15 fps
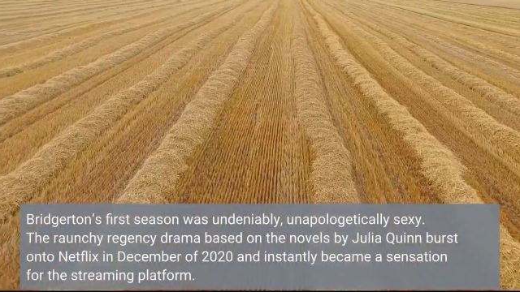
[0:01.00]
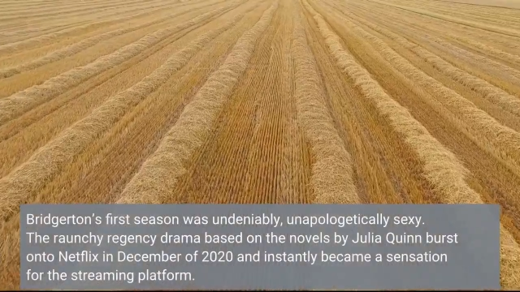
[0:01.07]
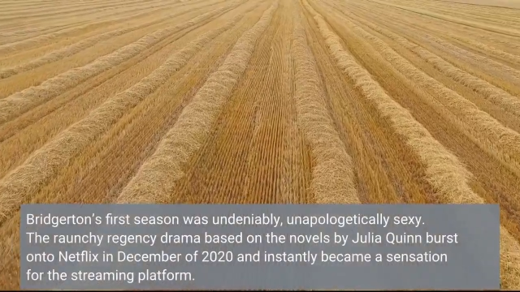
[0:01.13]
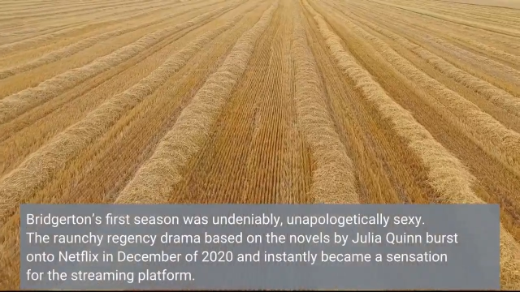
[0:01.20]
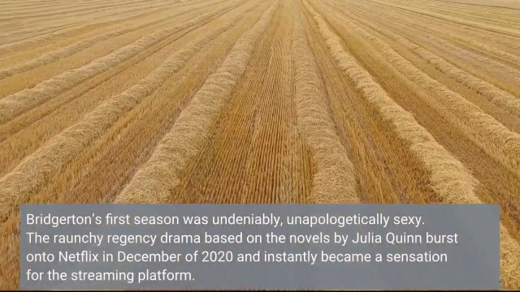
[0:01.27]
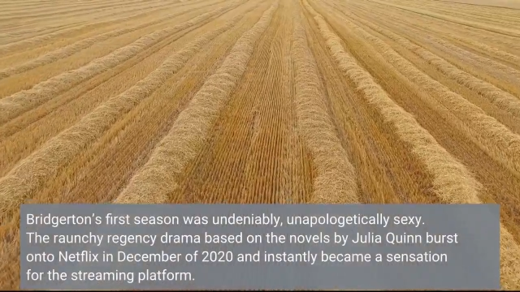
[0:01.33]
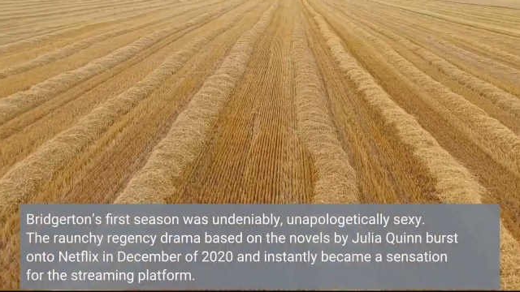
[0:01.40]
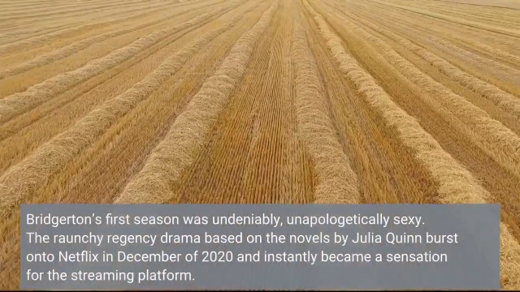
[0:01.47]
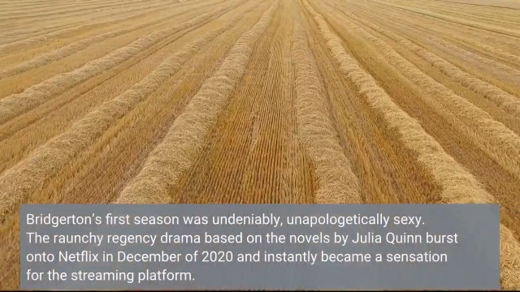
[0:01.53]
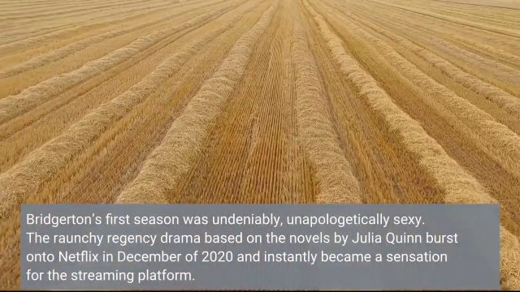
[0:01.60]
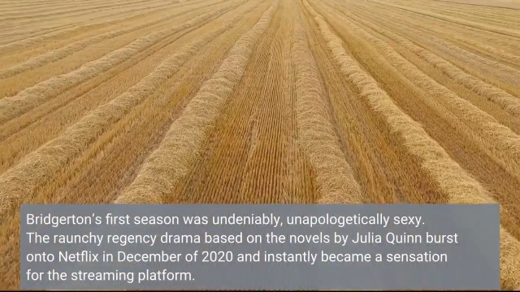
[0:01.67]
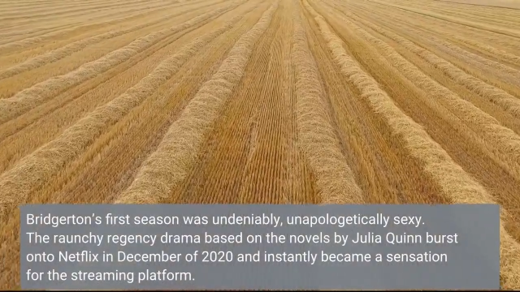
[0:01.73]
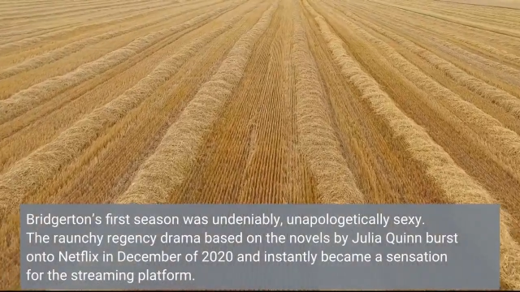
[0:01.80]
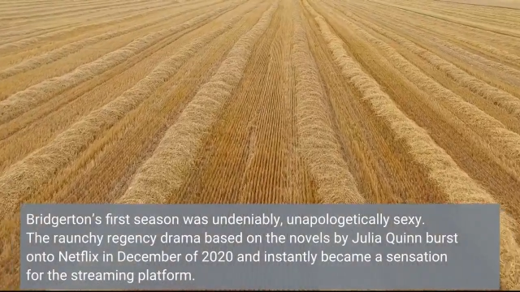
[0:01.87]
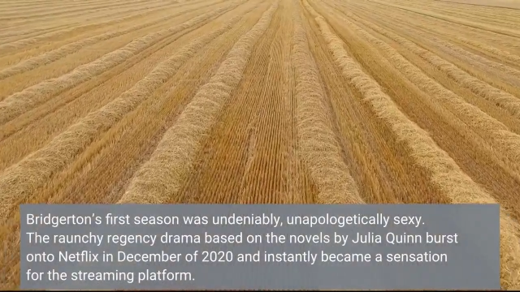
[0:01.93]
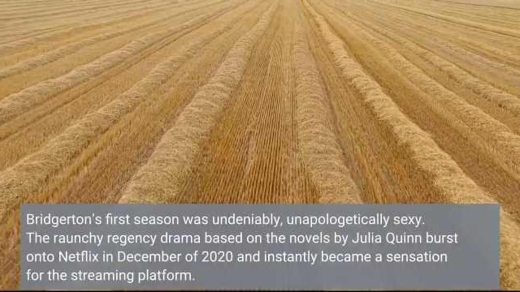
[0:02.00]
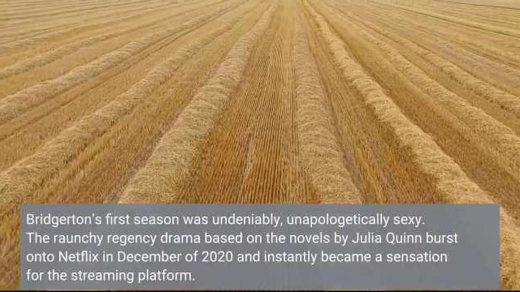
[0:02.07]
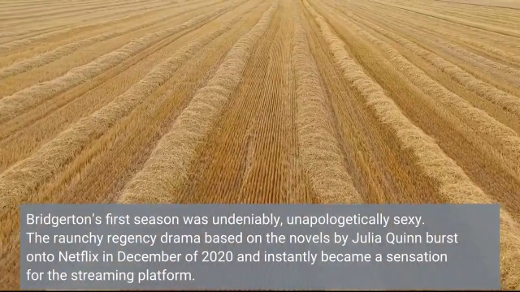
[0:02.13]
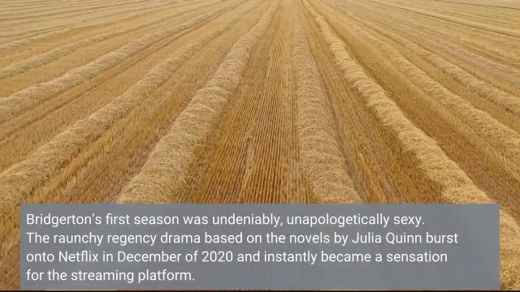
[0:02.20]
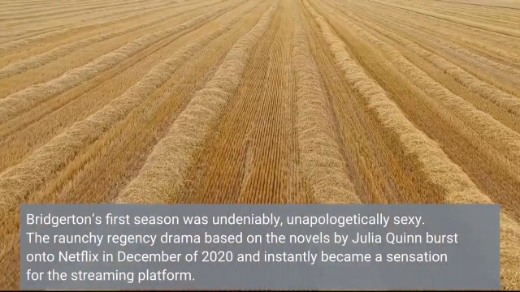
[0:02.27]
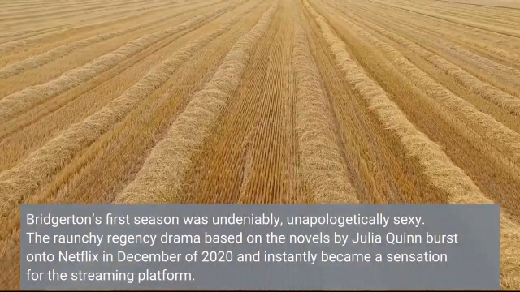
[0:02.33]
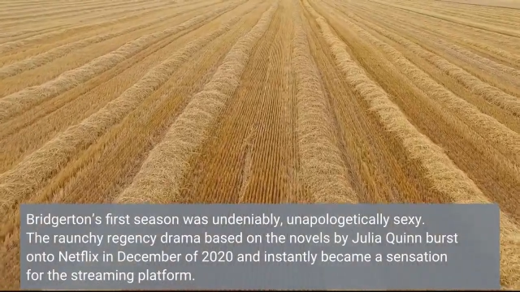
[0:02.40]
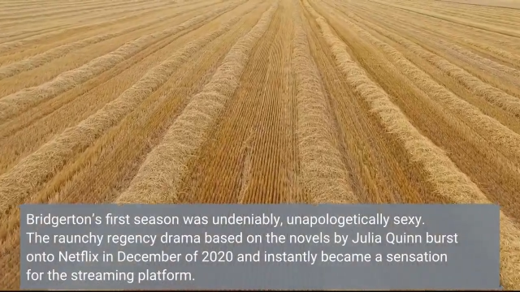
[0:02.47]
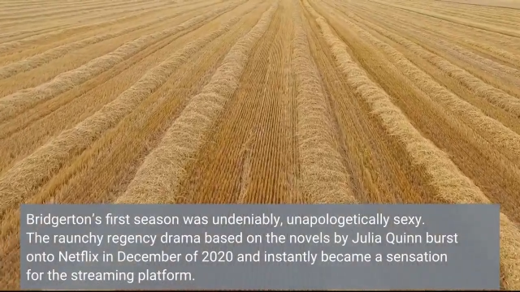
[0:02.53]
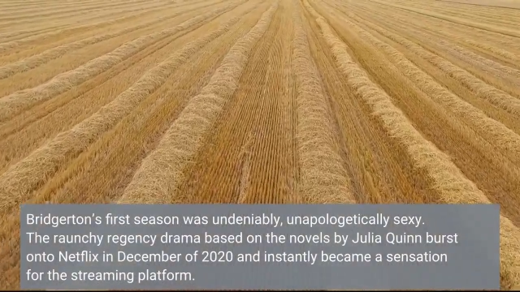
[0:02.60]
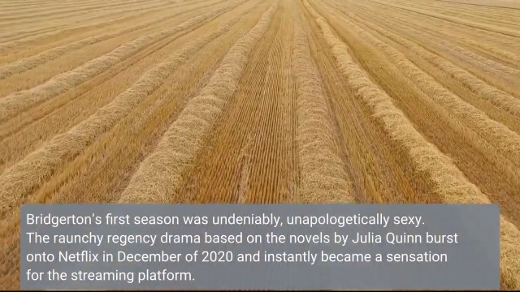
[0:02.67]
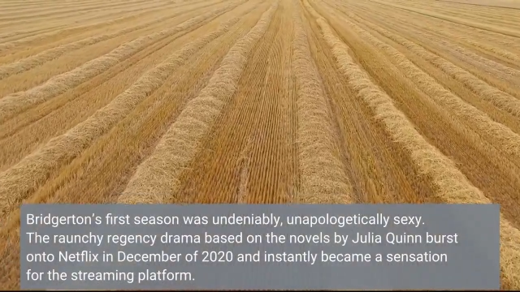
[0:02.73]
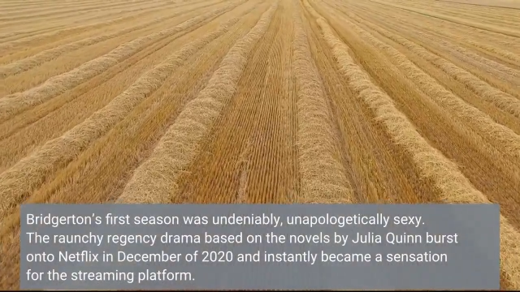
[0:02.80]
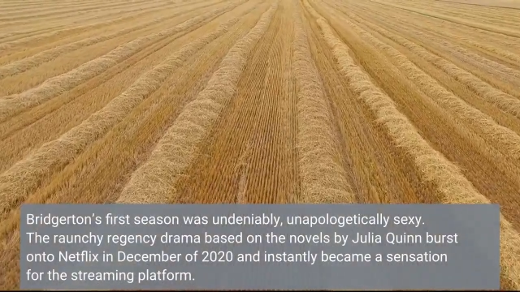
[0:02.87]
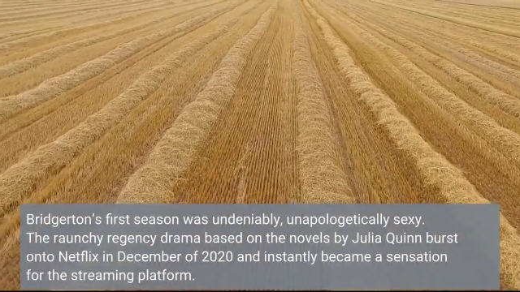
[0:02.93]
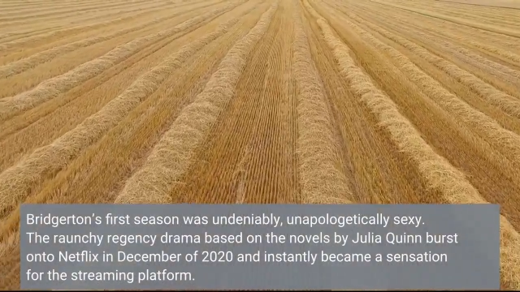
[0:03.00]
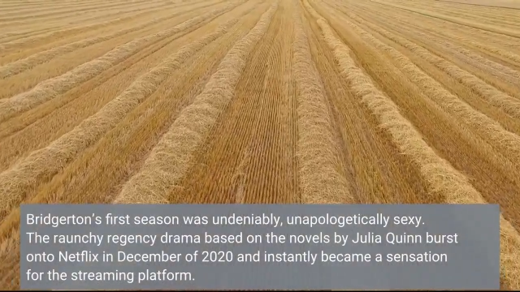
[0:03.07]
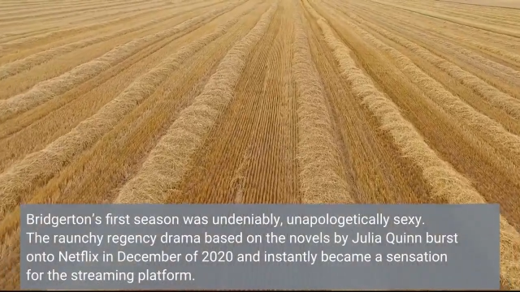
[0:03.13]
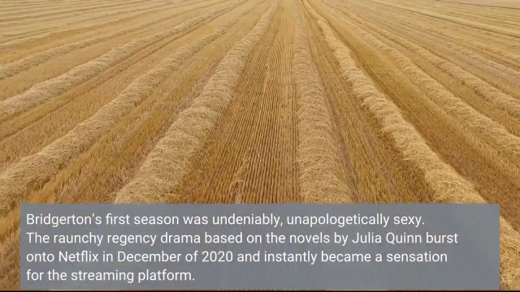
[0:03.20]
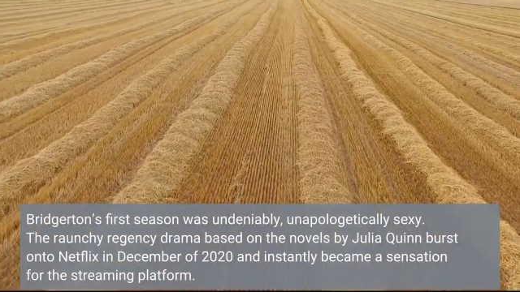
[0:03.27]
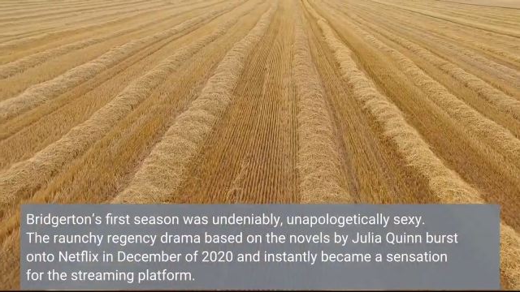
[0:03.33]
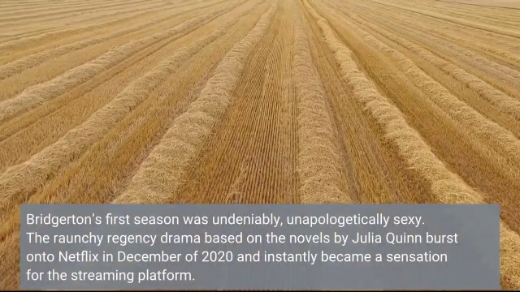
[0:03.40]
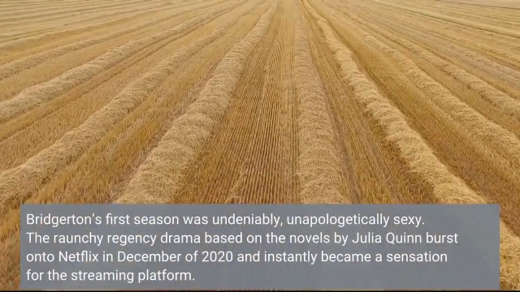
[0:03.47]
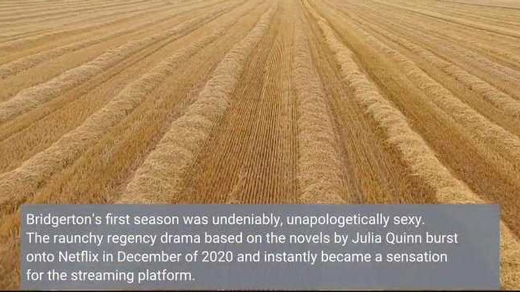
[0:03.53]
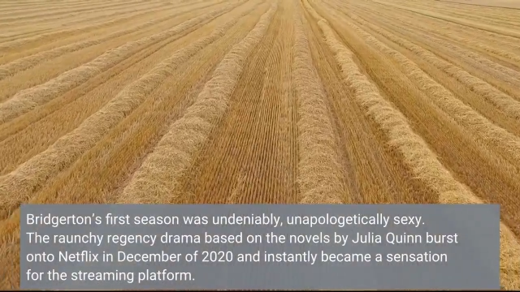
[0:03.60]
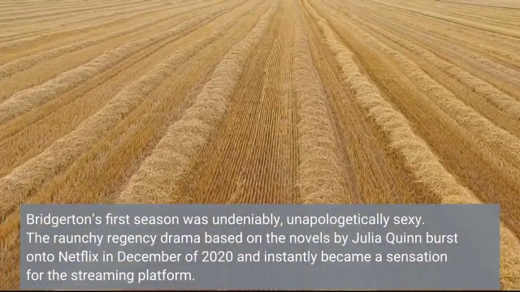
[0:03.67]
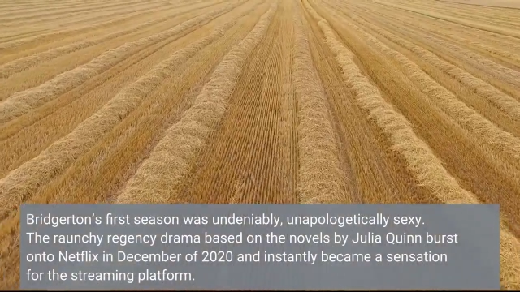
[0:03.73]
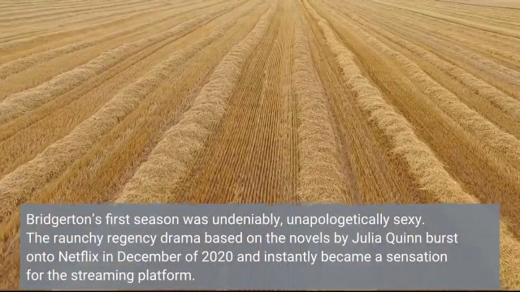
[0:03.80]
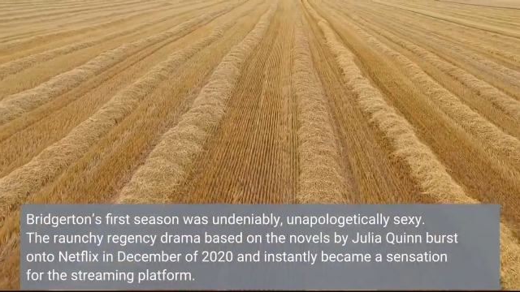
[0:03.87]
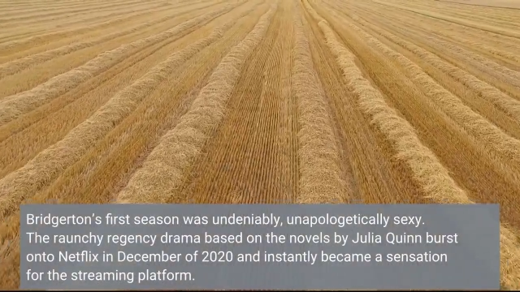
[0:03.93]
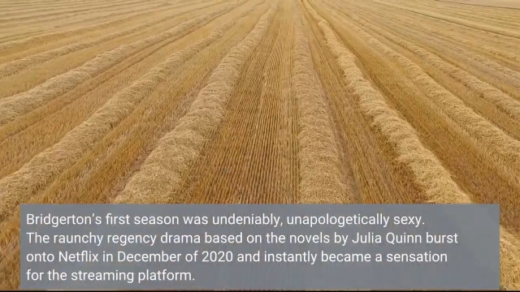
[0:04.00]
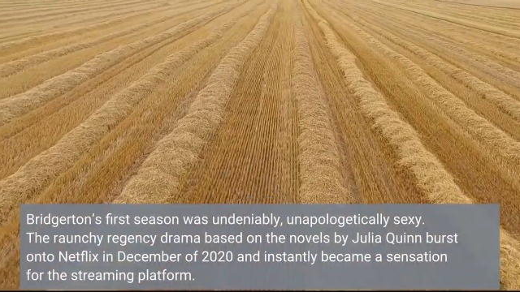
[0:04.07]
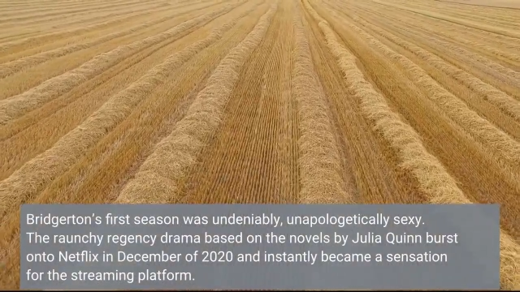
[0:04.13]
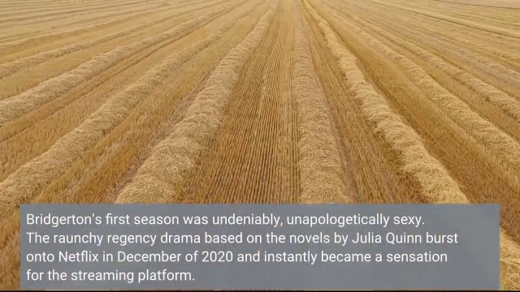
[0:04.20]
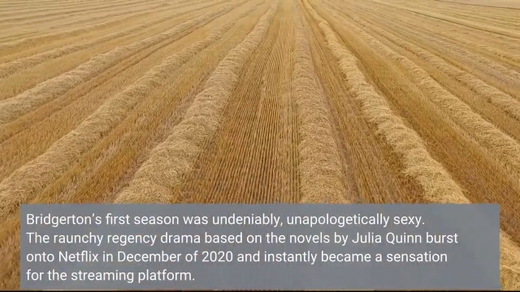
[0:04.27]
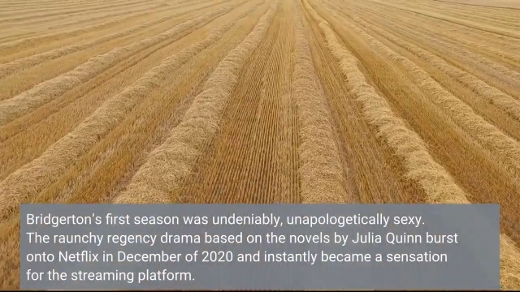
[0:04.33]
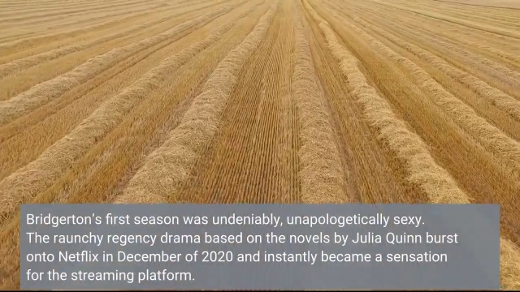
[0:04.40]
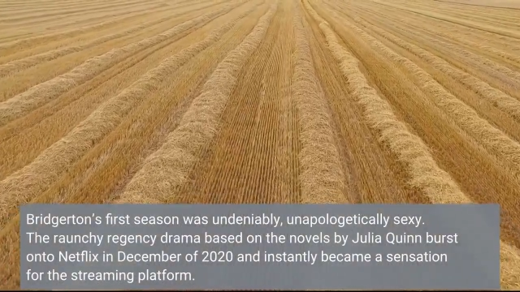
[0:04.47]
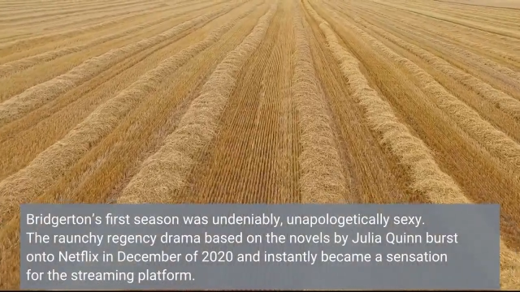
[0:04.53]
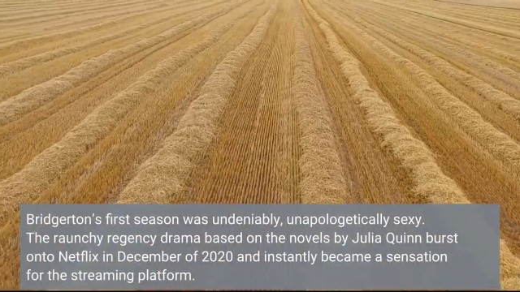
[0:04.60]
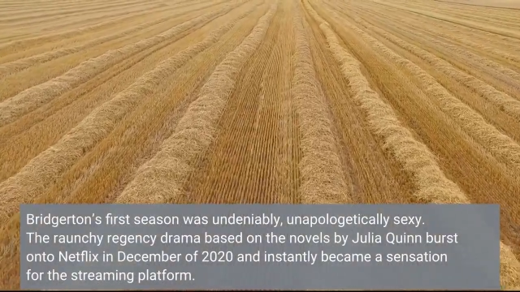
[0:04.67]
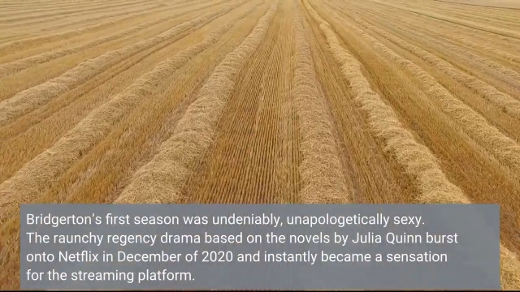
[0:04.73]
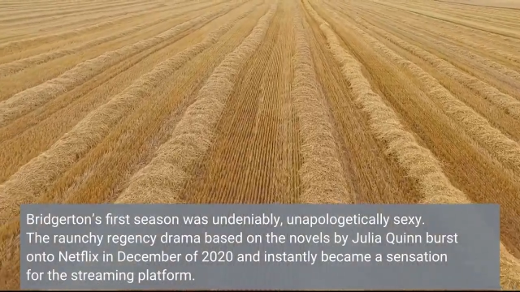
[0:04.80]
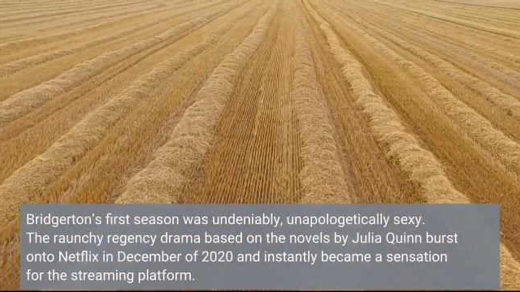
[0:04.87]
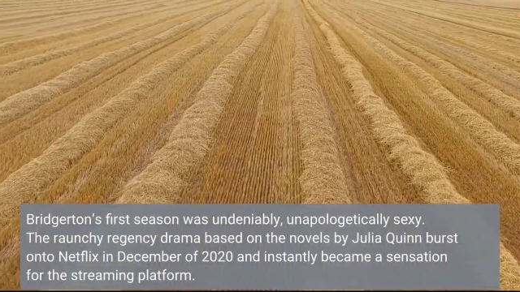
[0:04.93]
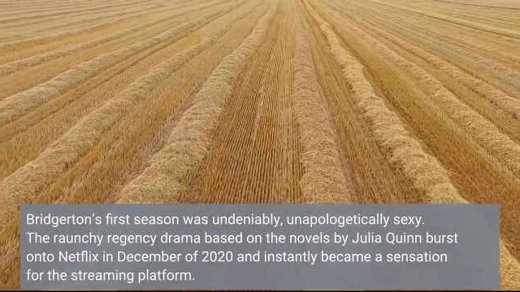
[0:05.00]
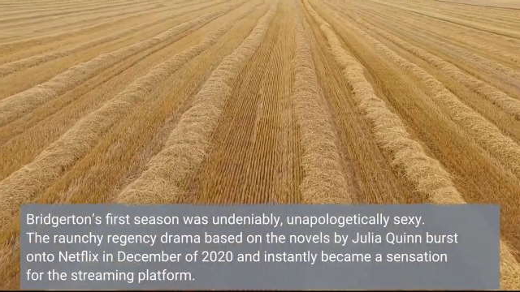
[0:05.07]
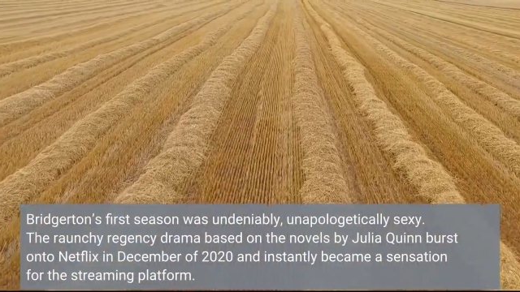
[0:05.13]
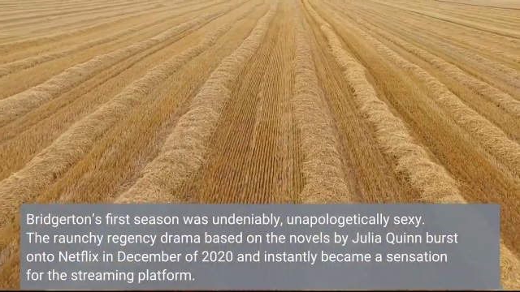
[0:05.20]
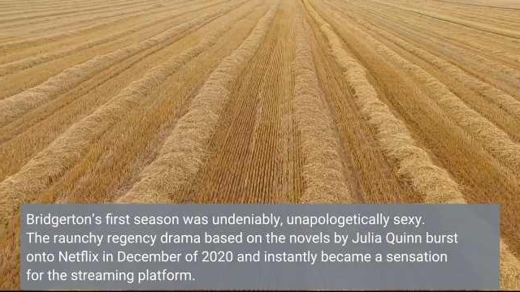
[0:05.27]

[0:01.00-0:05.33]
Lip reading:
No face is visible, so there are no lips to read.